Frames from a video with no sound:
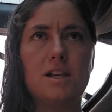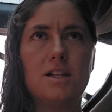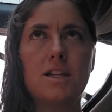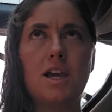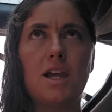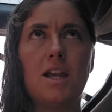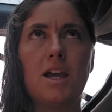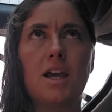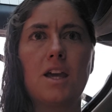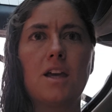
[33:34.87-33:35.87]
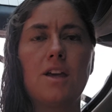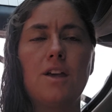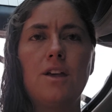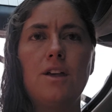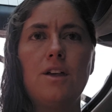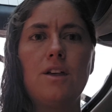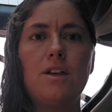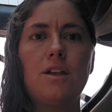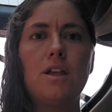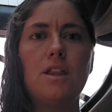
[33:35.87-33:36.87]
indicating
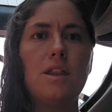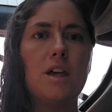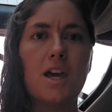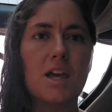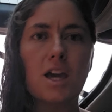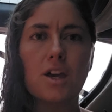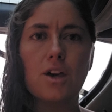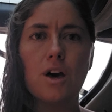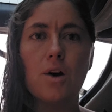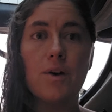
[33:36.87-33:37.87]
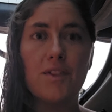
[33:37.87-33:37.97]
it can go.